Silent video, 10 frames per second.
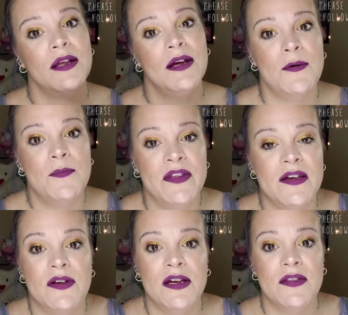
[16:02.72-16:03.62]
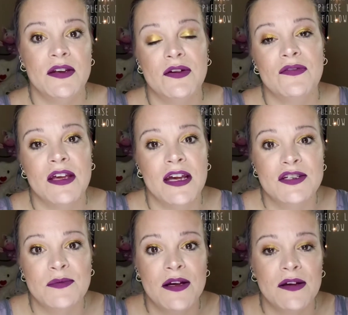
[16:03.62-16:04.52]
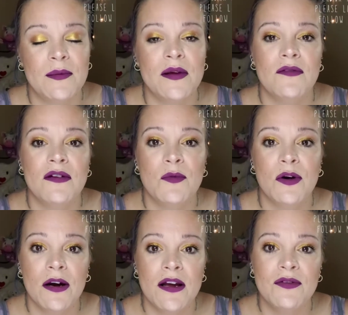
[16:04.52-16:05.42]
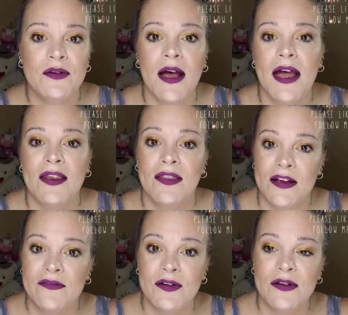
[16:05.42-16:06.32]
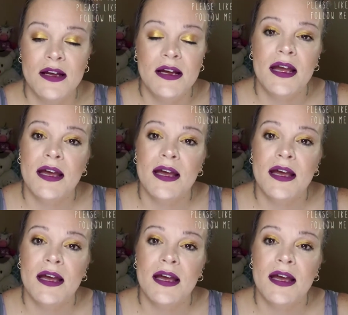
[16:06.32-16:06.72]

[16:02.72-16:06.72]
down below. If you hit the notification bell, I'd be even more grateful and thankful.